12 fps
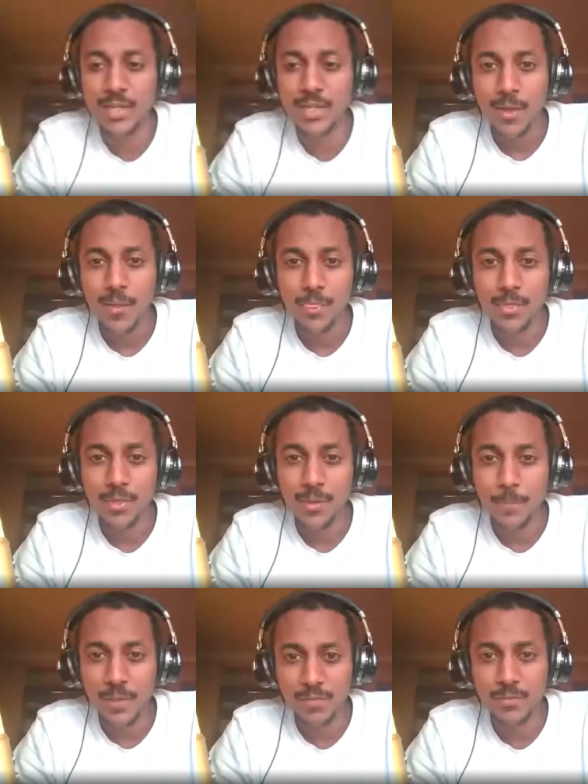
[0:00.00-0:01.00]
the
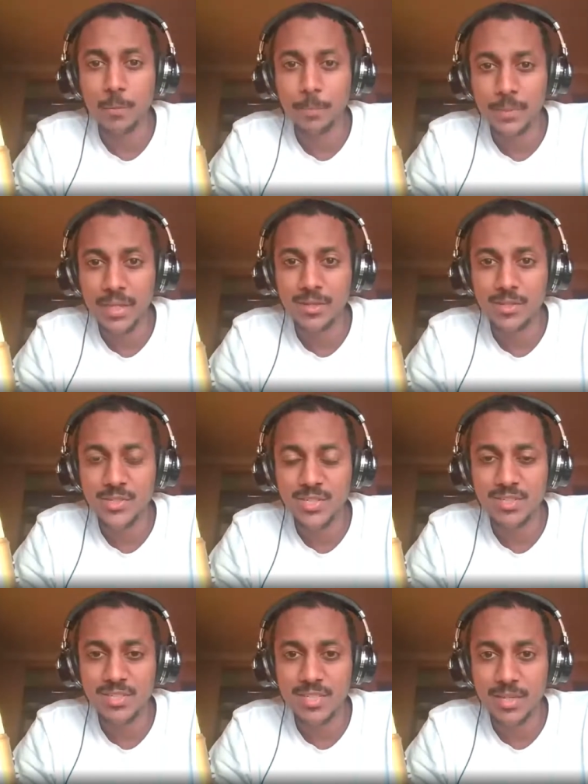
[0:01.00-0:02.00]
pivotal players
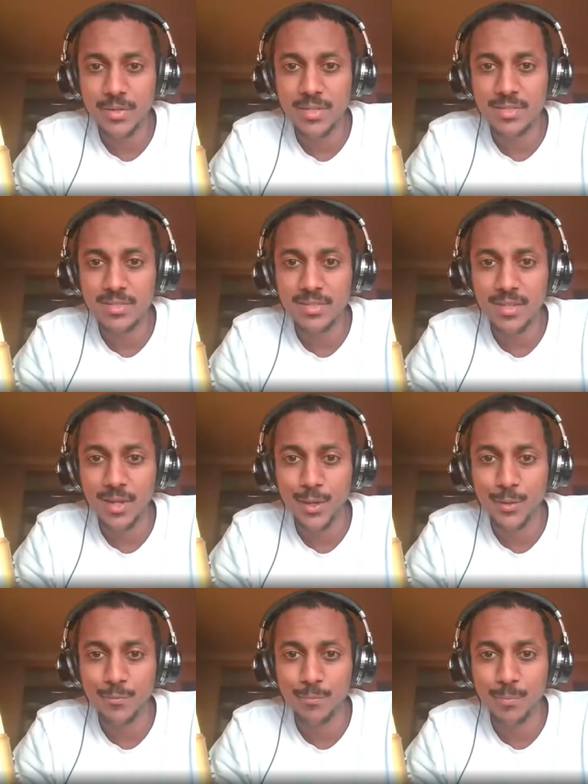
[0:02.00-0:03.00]
series
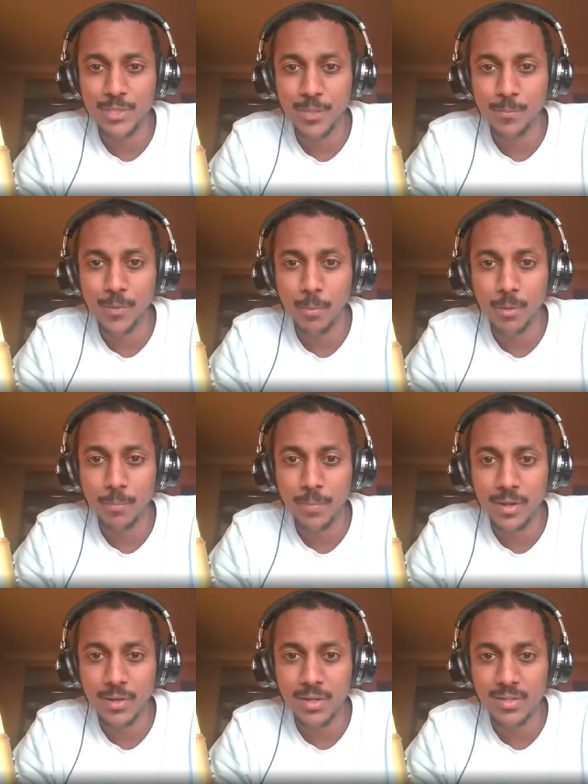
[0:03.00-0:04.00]
of bishop robert
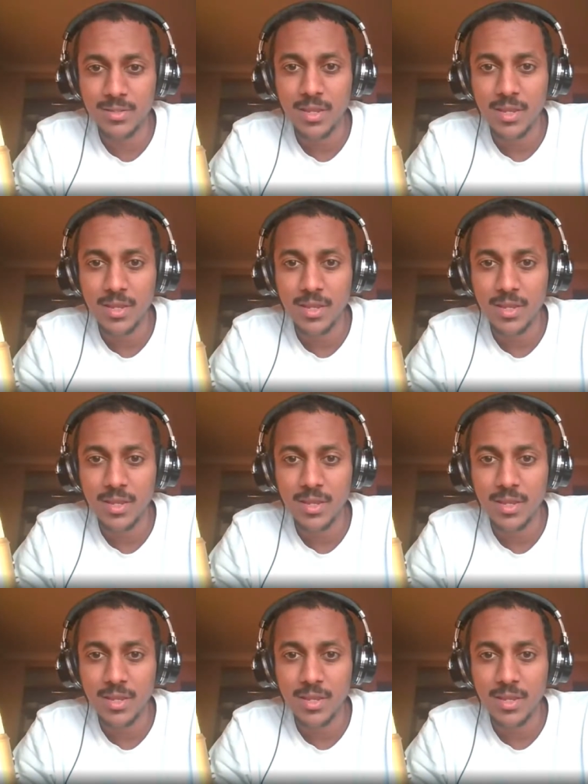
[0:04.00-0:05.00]
barron and his Word
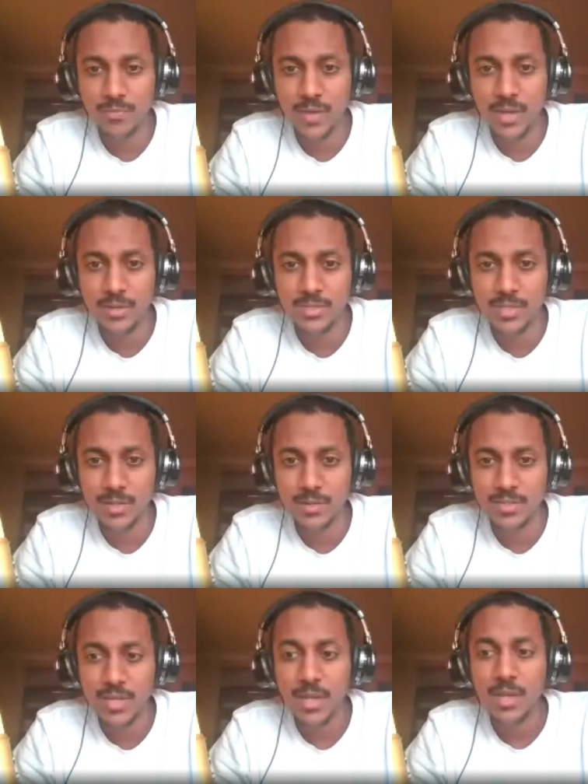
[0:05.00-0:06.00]
on Fire
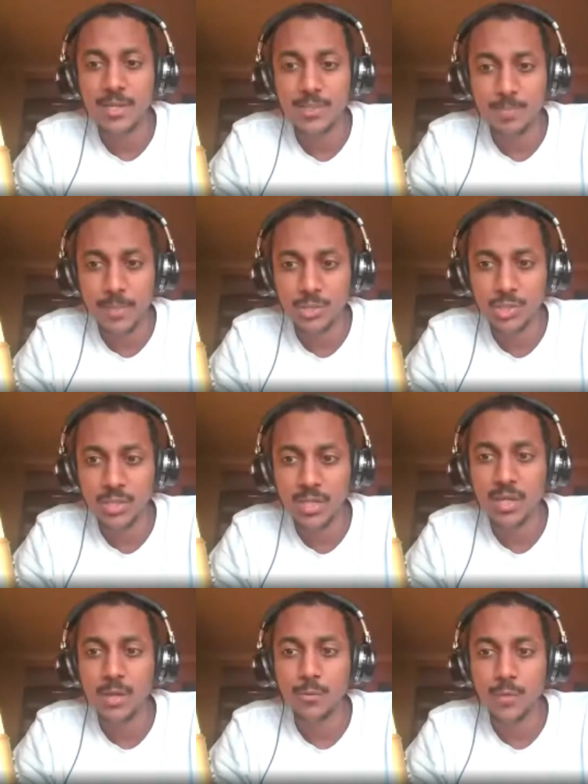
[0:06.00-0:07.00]
series, especially
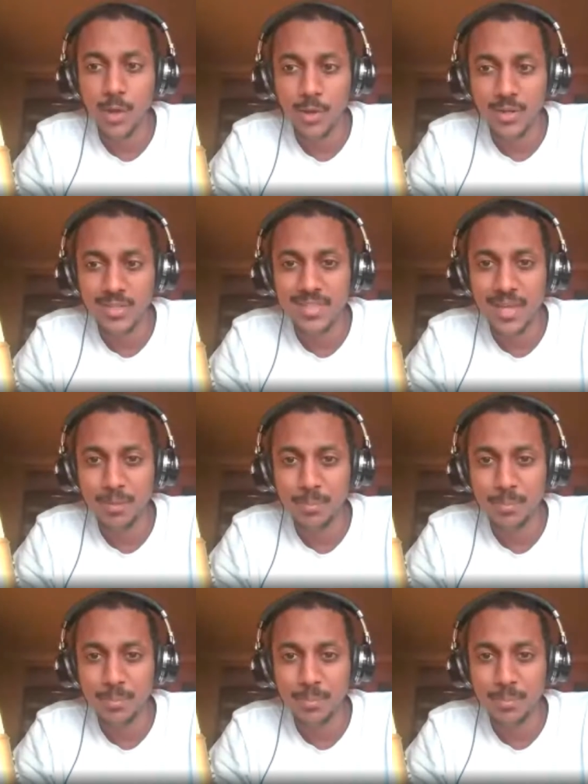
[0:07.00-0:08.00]
regarding Saint
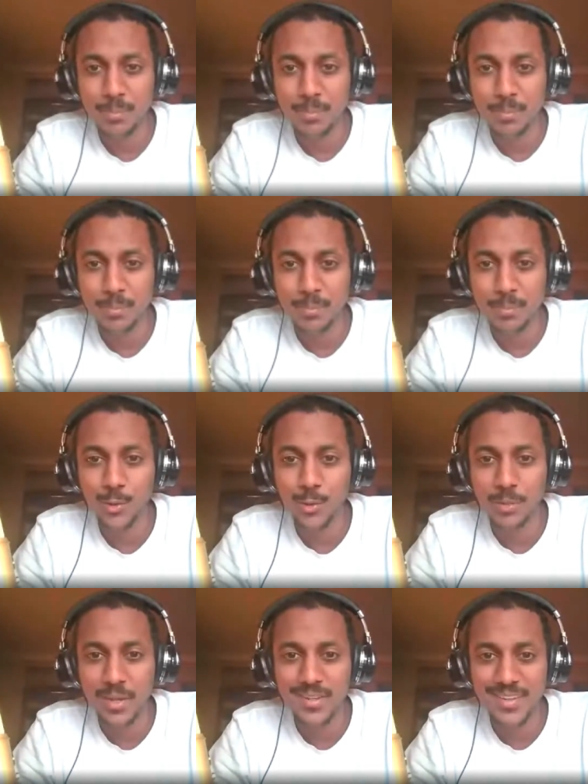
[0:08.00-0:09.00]
Benedict or Holy
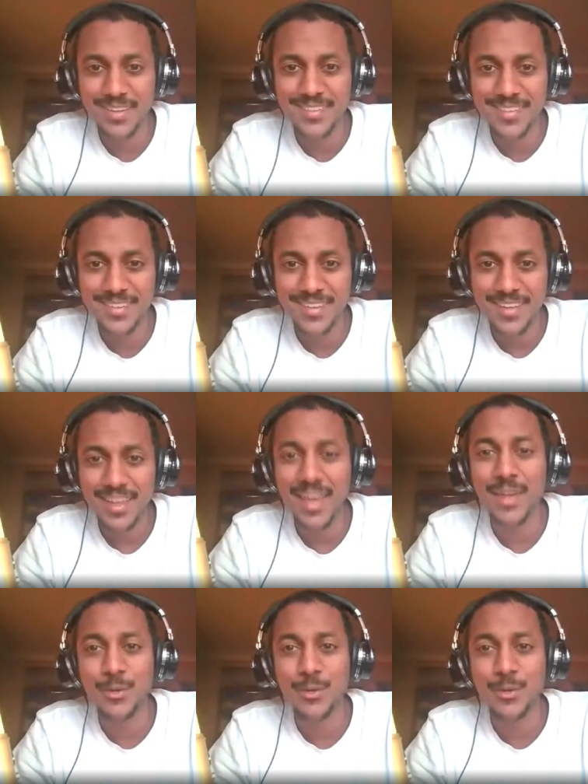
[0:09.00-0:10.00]
Benedict,
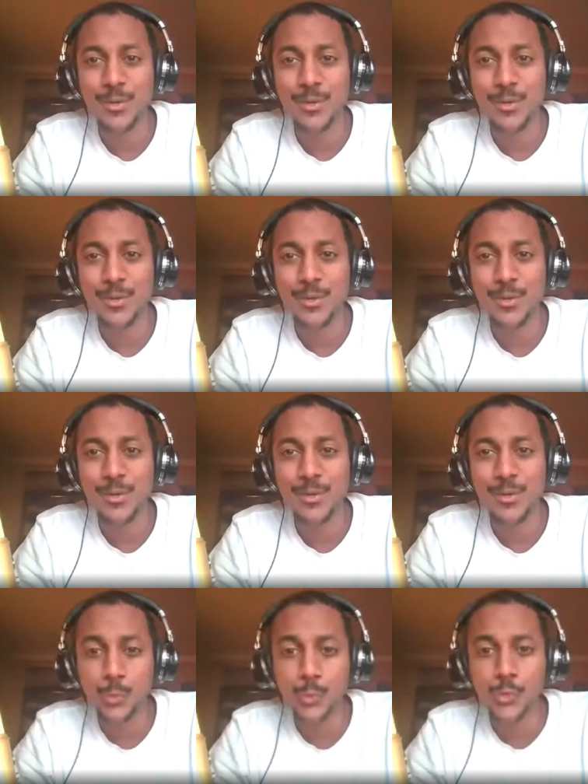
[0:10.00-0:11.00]
and read The
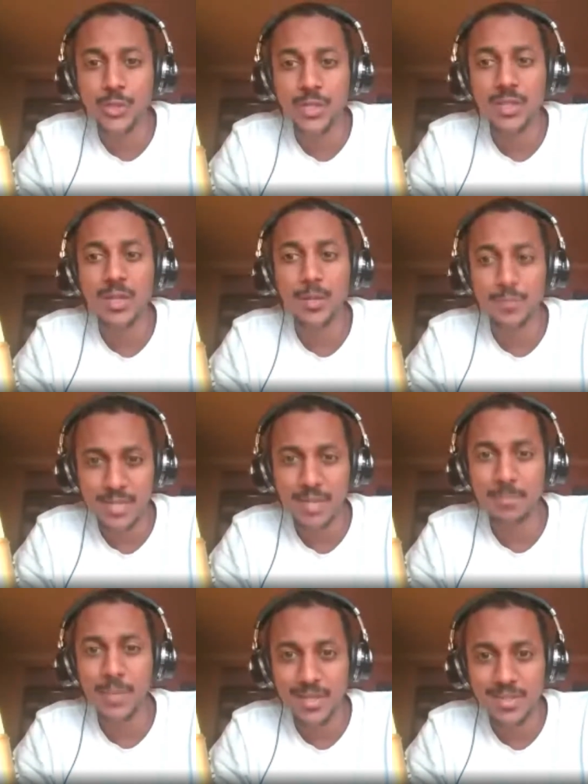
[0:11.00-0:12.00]
Rule of Saint
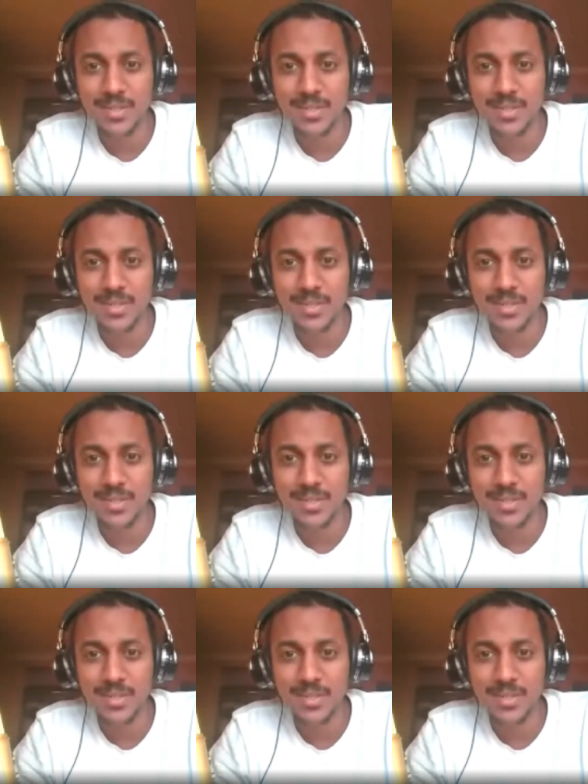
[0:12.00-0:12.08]
Benedict.